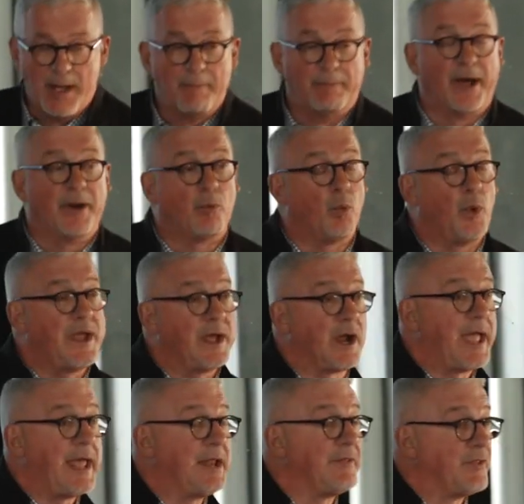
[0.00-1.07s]
But we are,
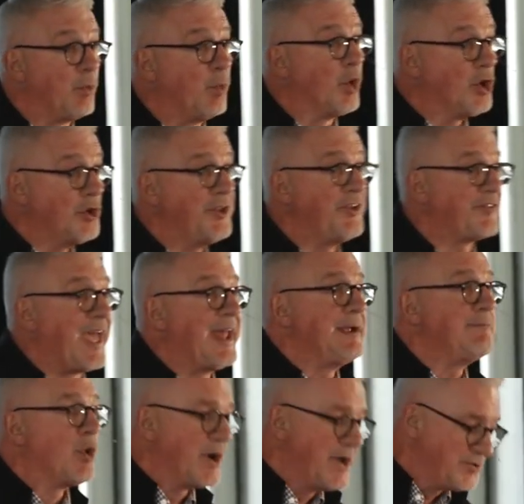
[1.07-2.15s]
it, the world is
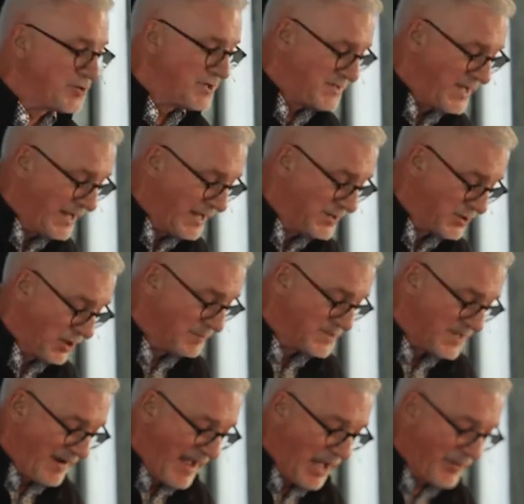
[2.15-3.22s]
getting more interesting in terms
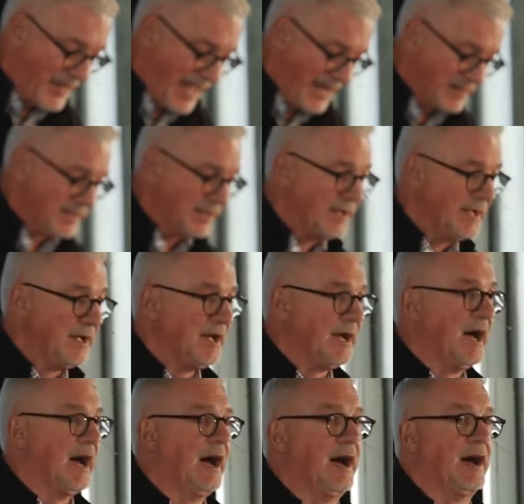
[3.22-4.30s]
of how that,
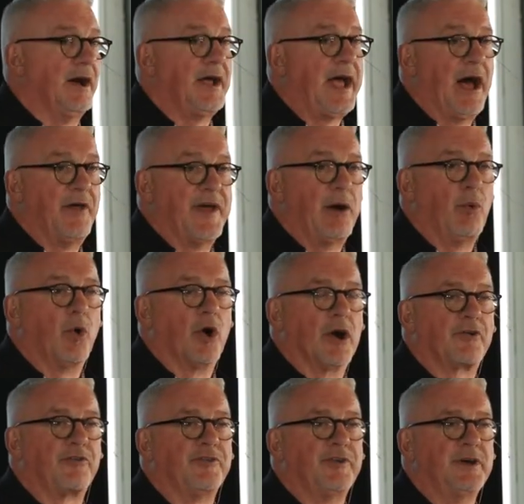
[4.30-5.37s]
uh, how that
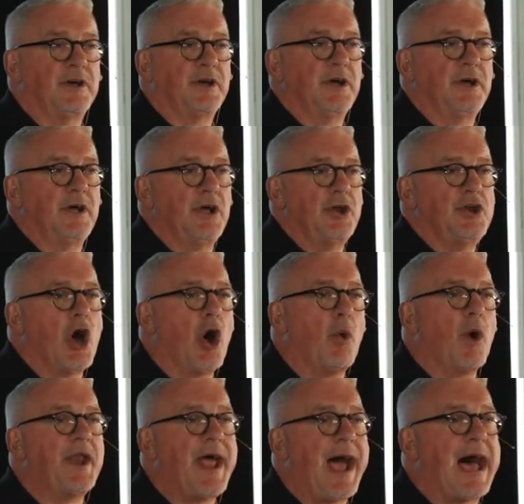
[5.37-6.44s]
works. No
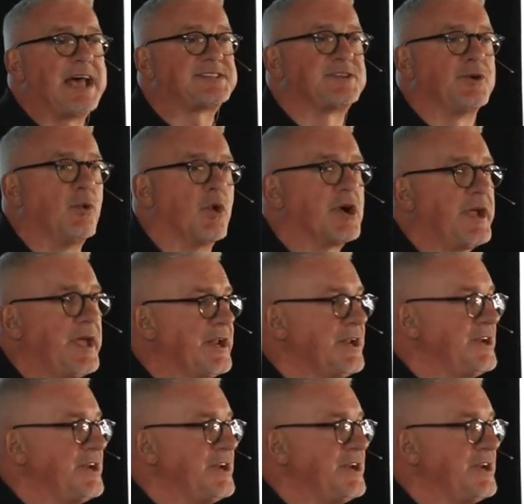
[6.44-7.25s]
one has to work in a